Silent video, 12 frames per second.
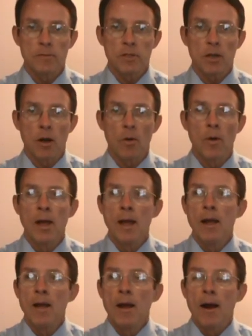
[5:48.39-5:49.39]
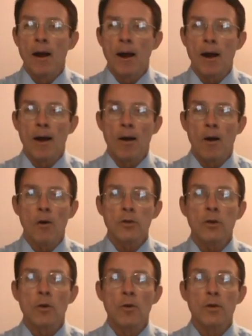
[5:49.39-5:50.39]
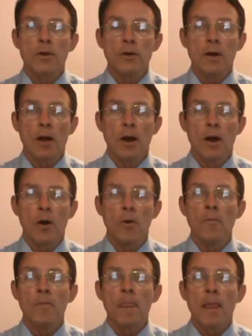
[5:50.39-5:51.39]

So all told, you're going to owe